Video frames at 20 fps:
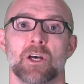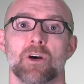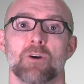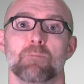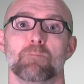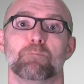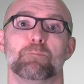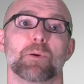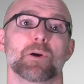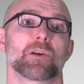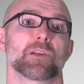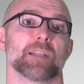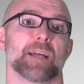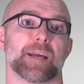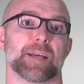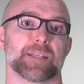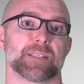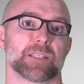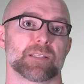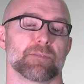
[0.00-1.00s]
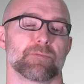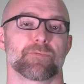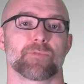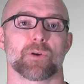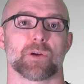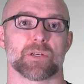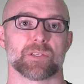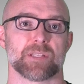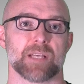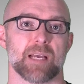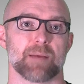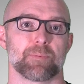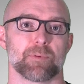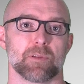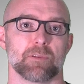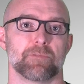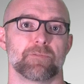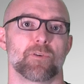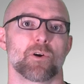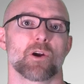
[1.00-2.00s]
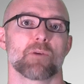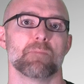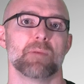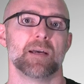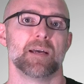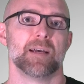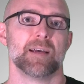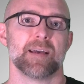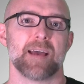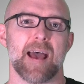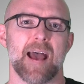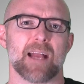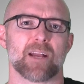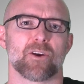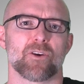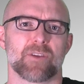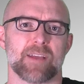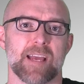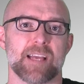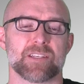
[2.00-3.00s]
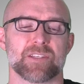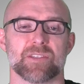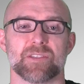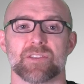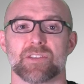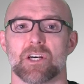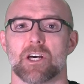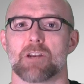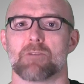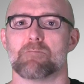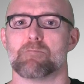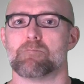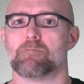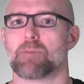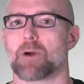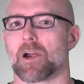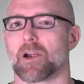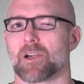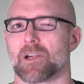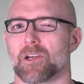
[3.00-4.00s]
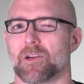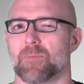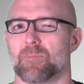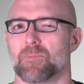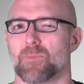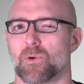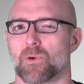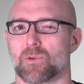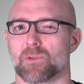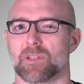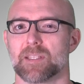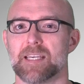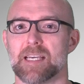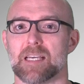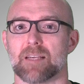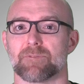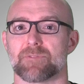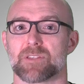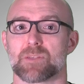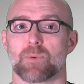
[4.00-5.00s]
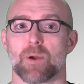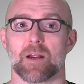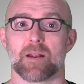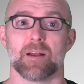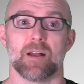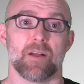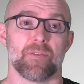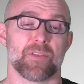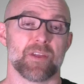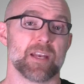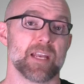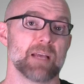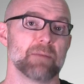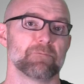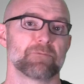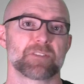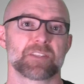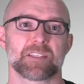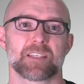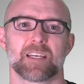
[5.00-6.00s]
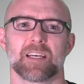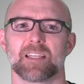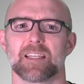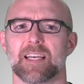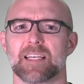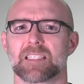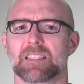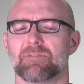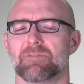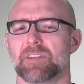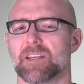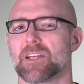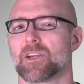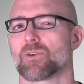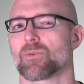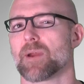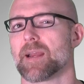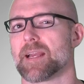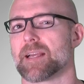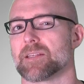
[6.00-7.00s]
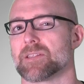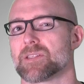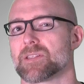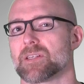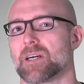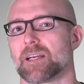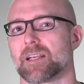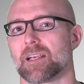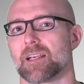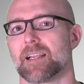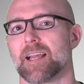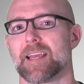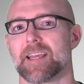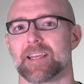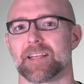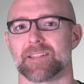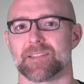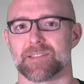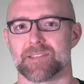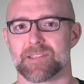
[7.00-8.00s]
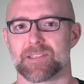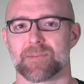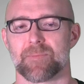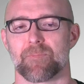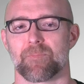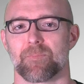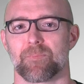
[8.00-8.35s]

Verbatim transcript: Book lice, for example, form aggregations on bark or leaves where the nymphs collectively graze on lichens.